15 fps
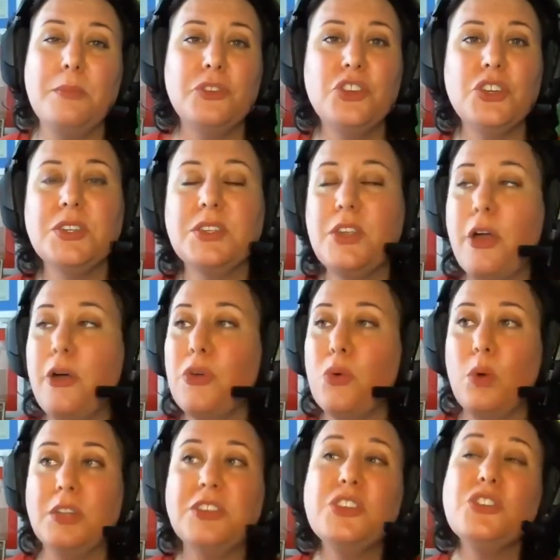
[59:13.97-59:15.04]
But just know that
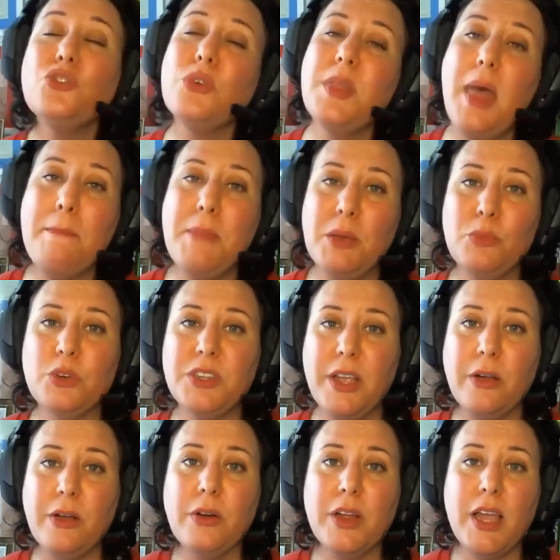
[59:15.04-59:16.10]
once you join that members
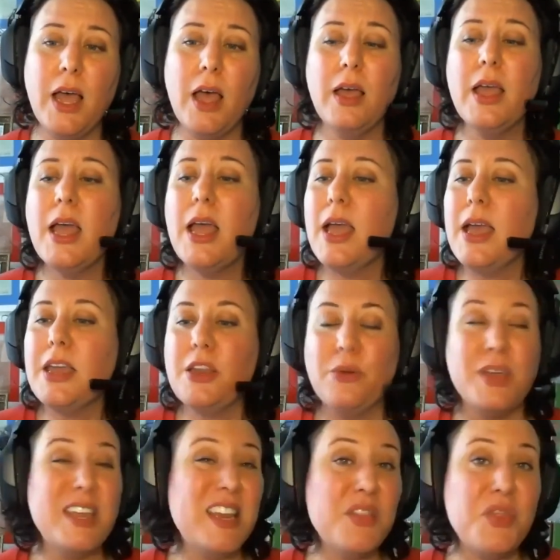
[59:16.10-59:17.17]
area, you know,
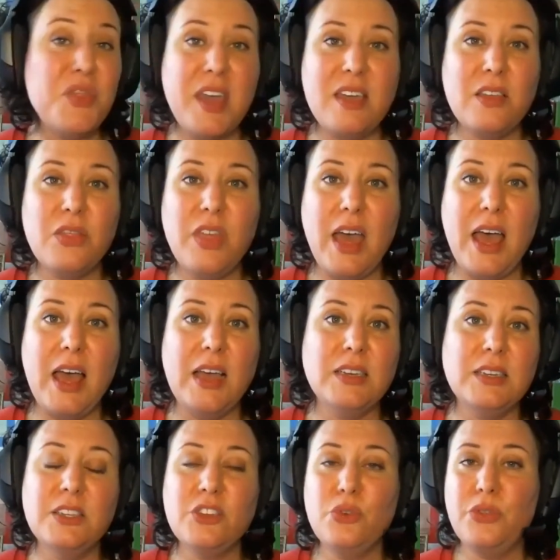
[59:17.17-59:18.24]
anything
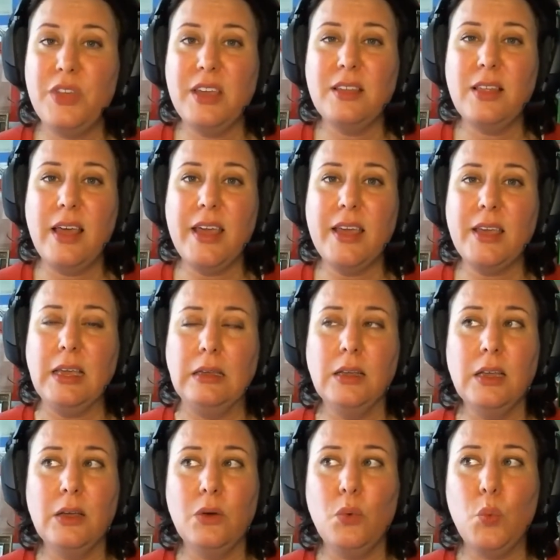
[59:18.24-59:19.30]
that you think like,
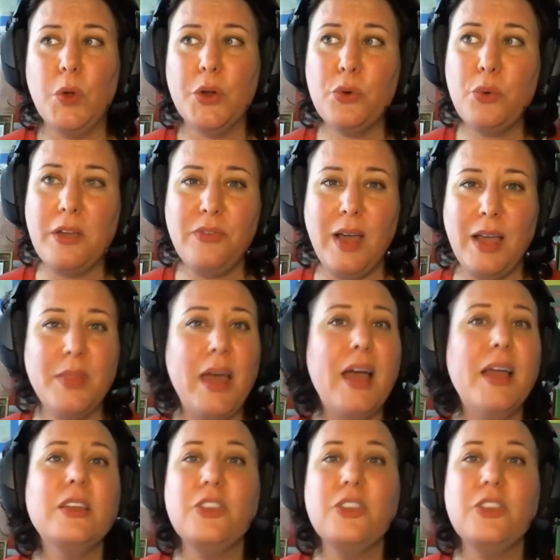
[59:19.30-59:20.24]
where do I find that?